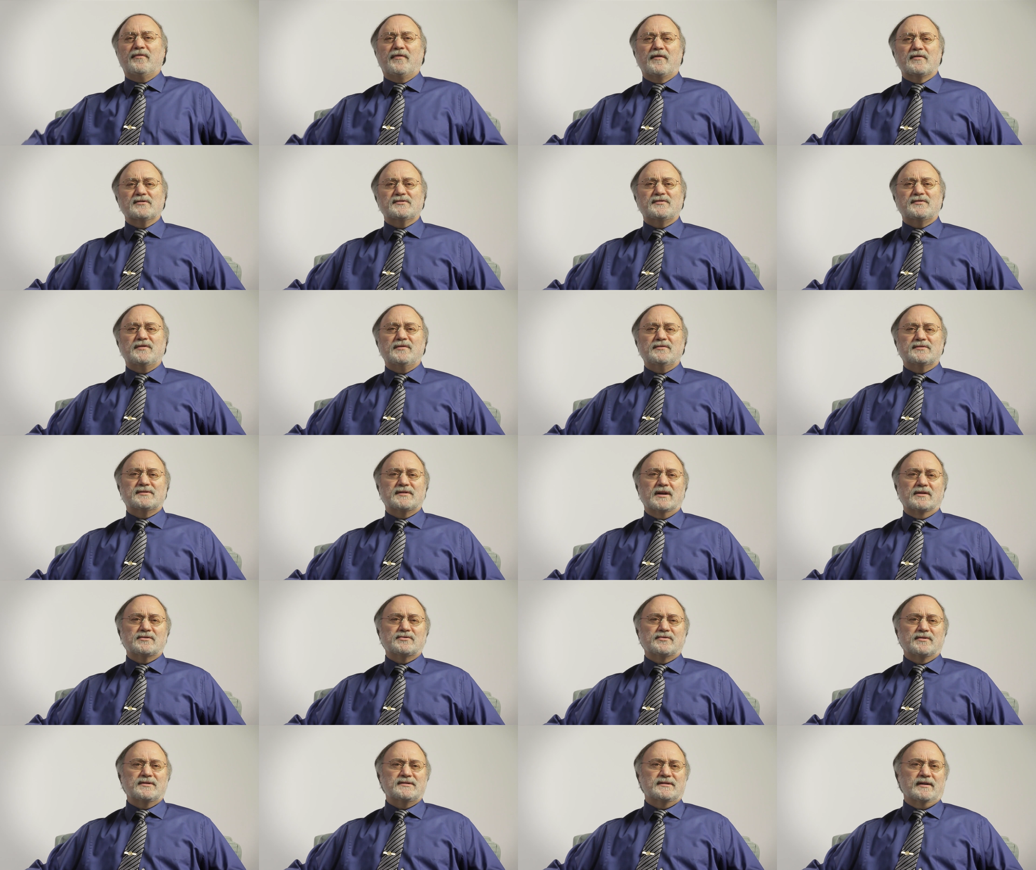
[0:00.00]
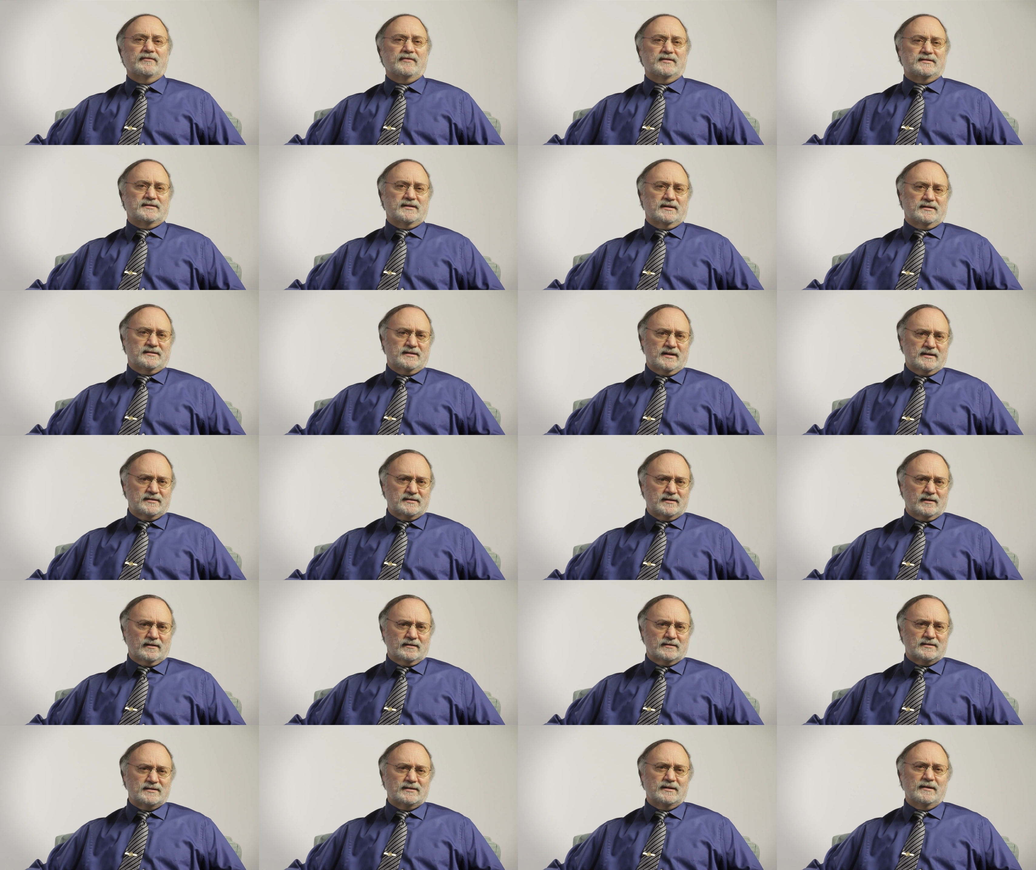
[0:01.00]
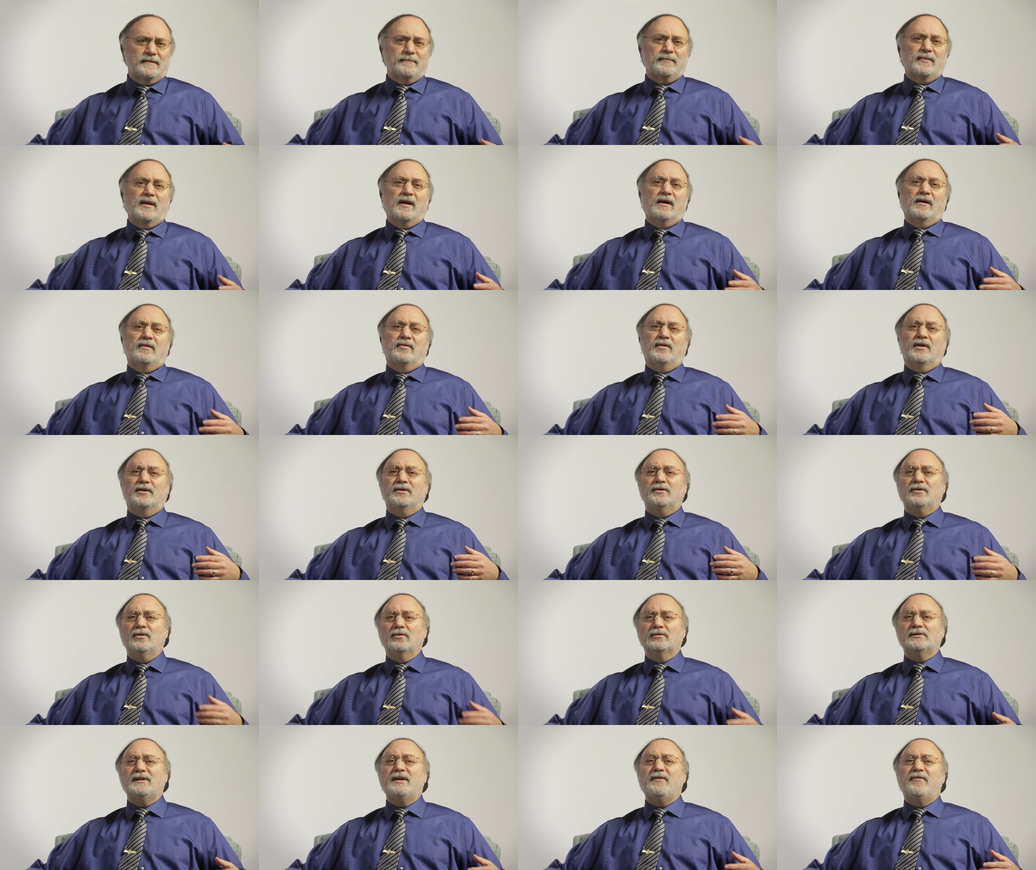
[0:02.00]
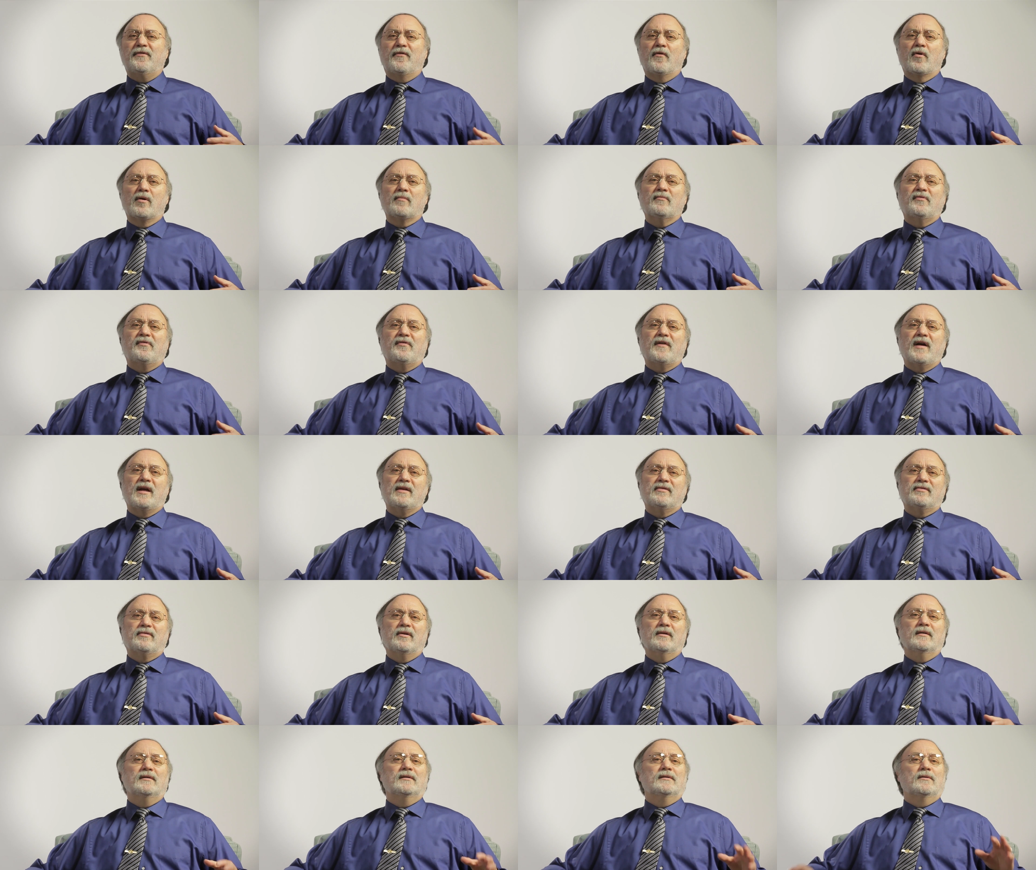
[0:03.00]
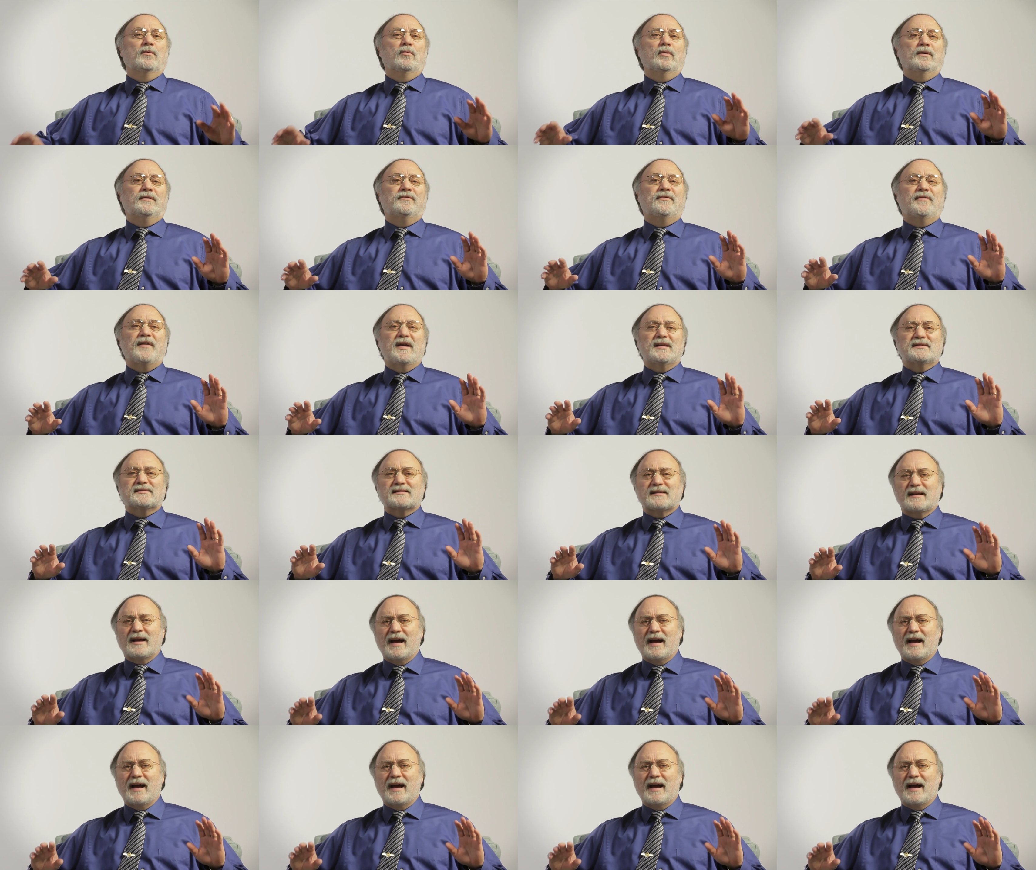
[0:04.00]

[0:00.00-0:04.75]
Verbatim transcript: the first few centuries of its existence, the newly formed faith would face